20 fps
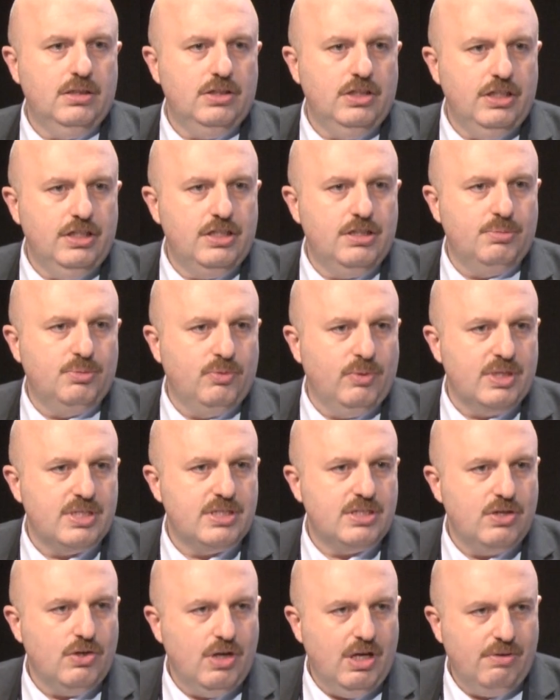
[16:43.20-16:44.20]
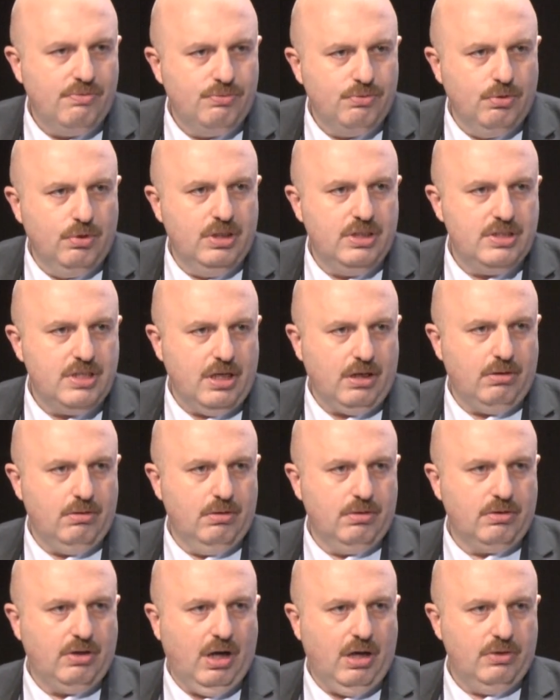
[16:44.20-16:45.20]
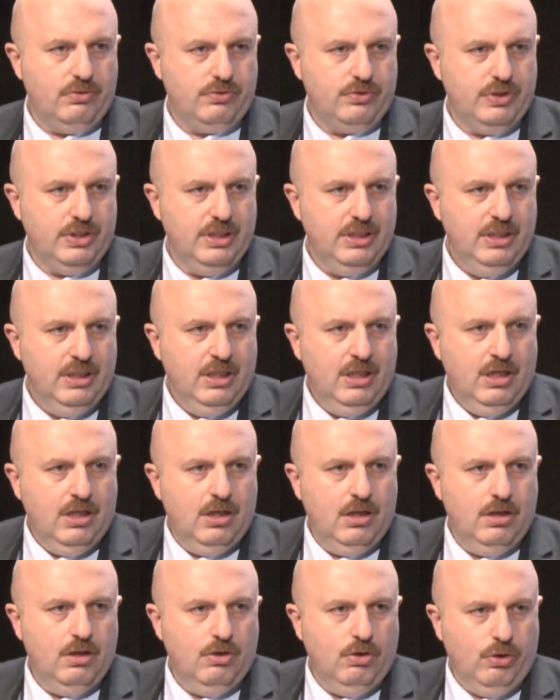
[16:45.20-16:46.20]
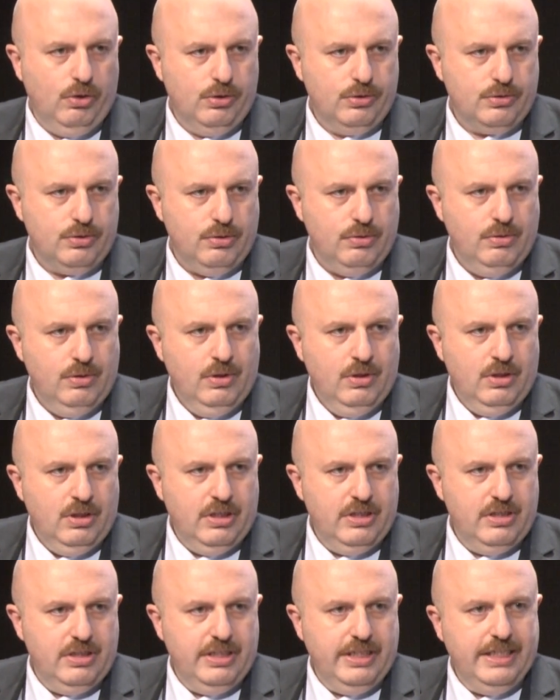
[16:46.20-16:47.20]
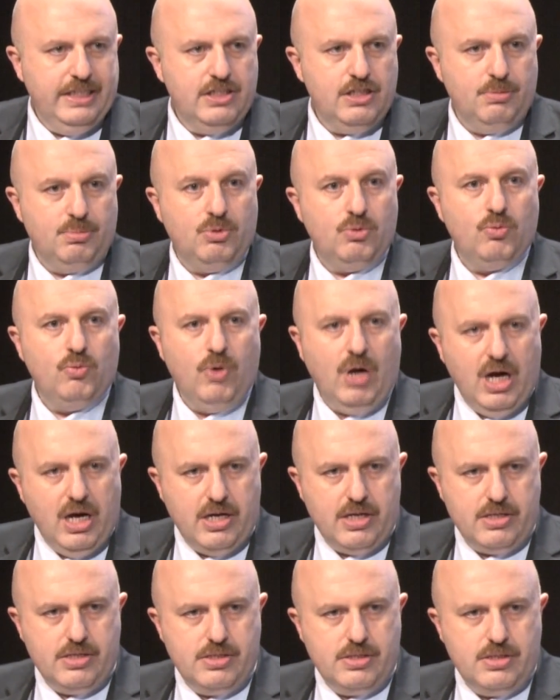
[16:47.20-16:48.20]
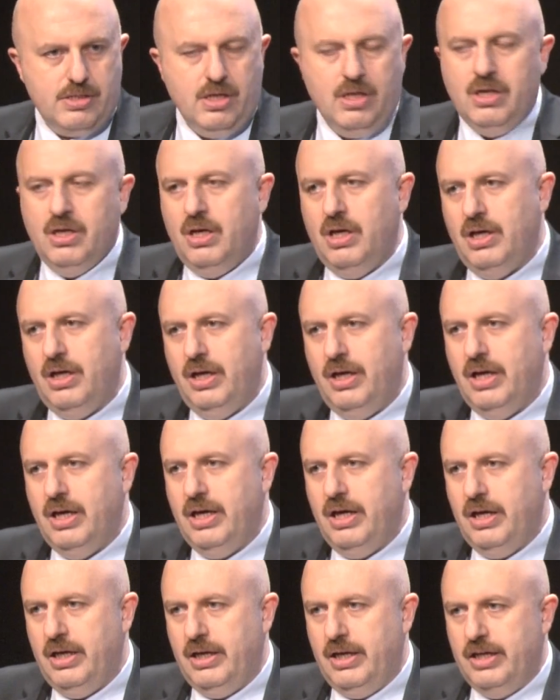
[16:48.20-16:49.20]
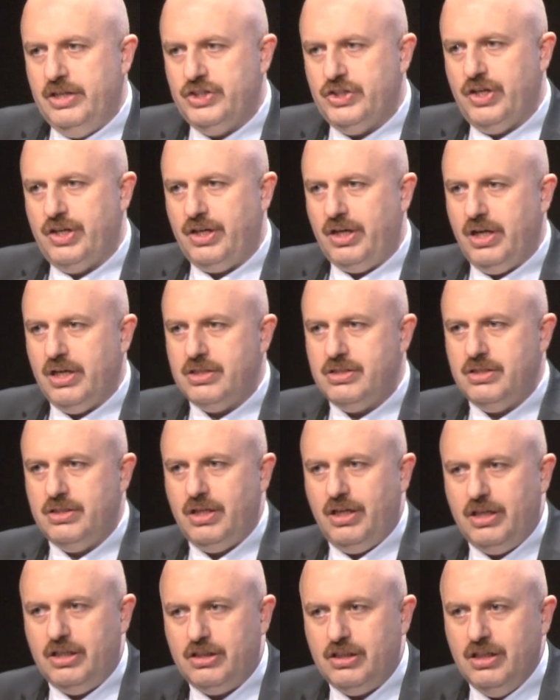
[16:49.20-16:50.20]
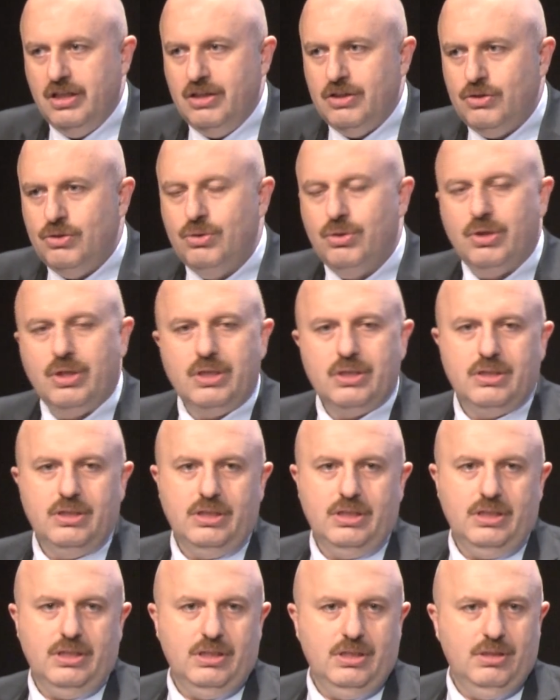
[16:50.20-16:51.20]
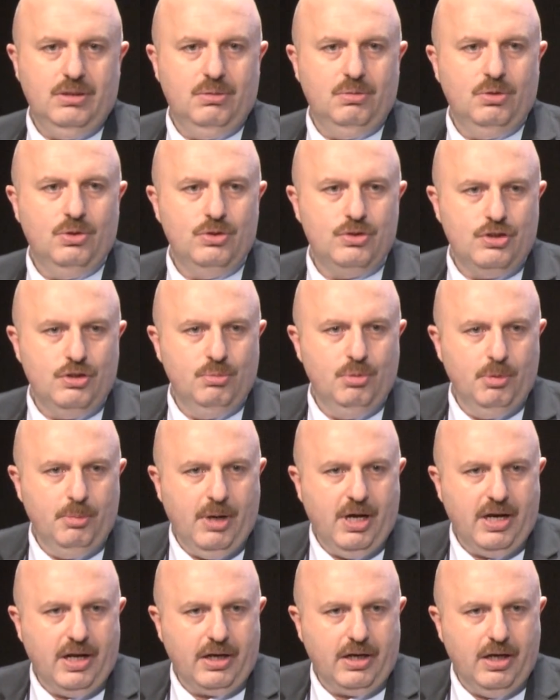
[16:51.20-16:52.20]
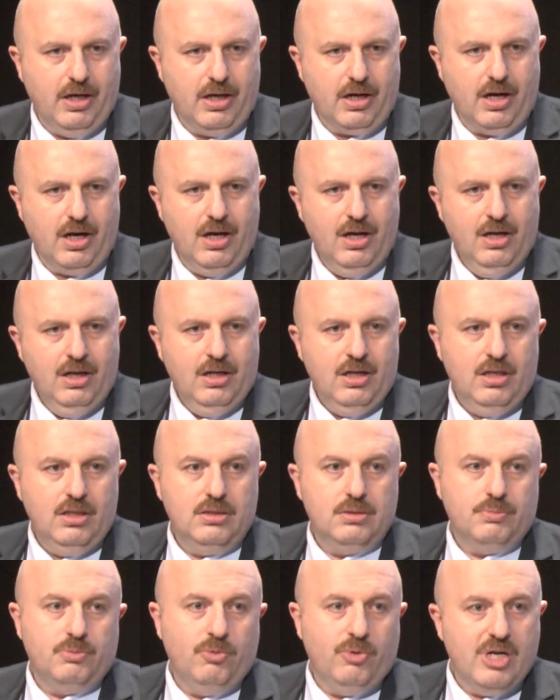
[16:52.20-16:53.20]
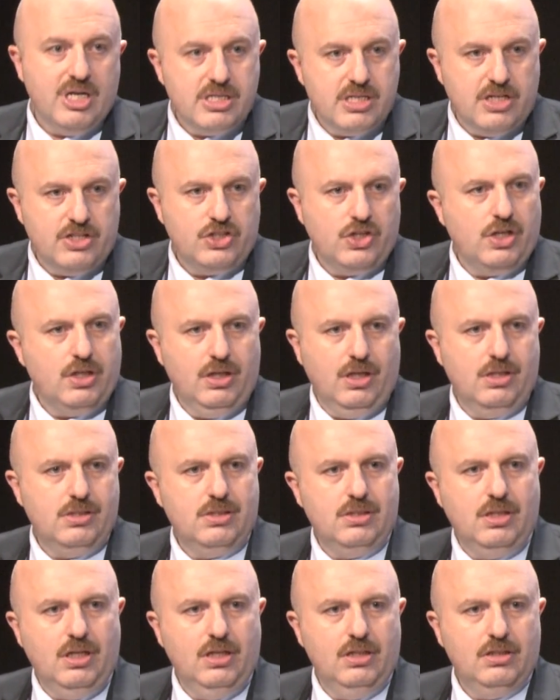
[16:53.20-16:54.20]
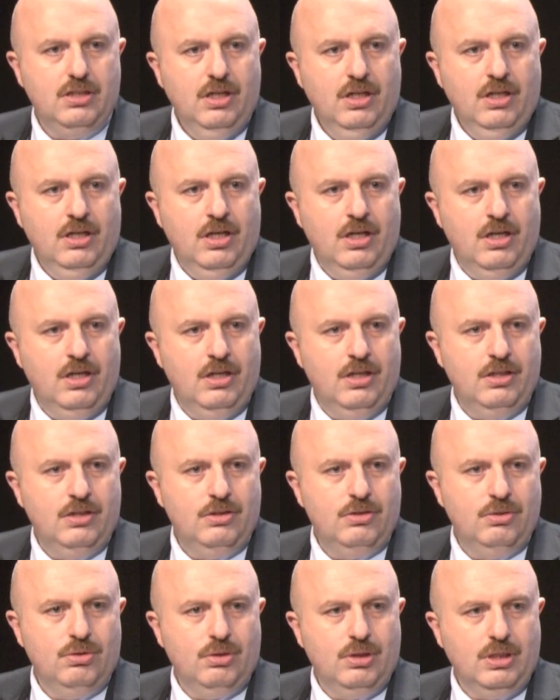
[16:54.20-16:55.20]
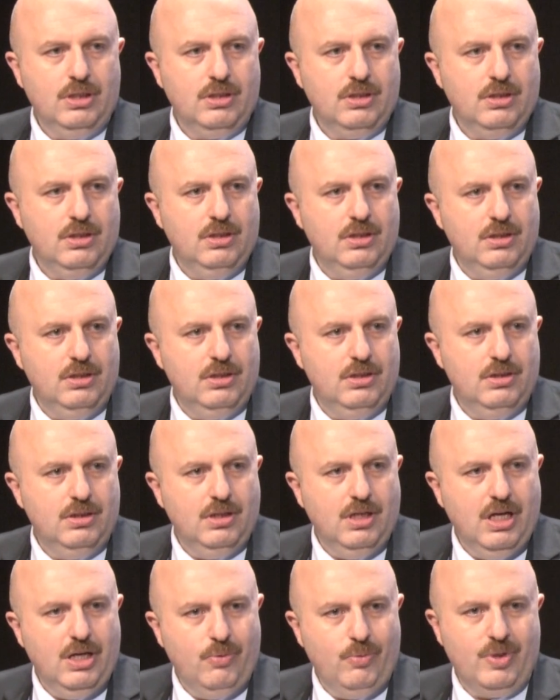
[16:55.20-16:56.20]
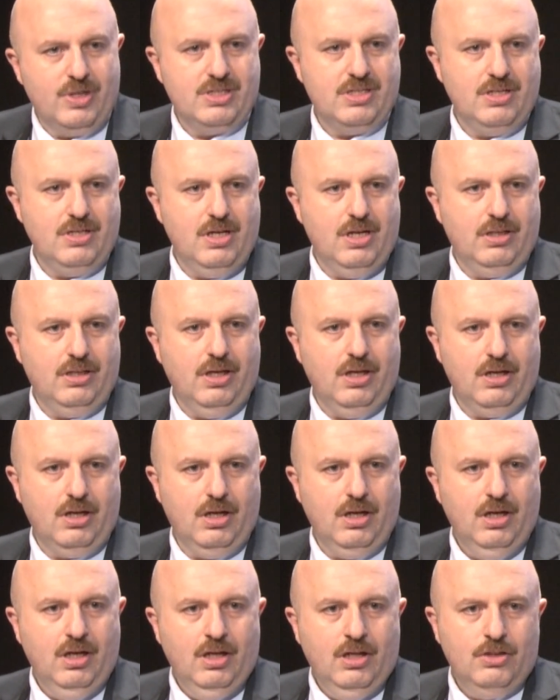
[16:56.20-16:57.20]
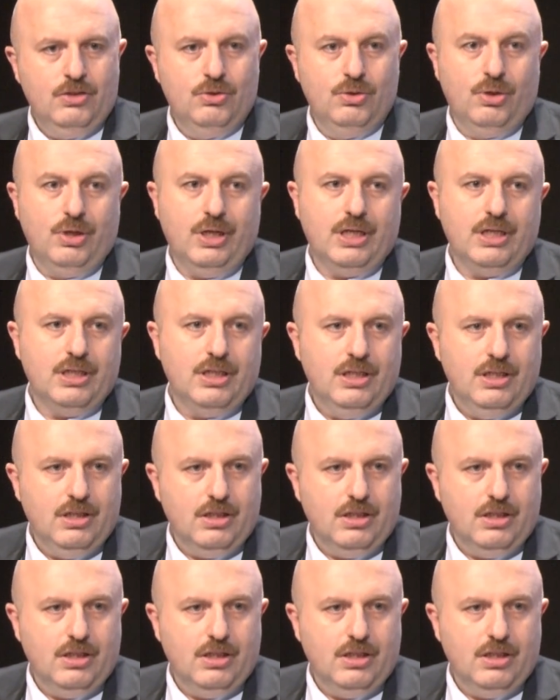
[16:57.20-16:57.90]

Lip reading: Egypt was a fully secular country also. Egypt was a Sharia state during the Hosni Mubarak era. Egypt was a Sharia state, and during Anwar Sadat era, during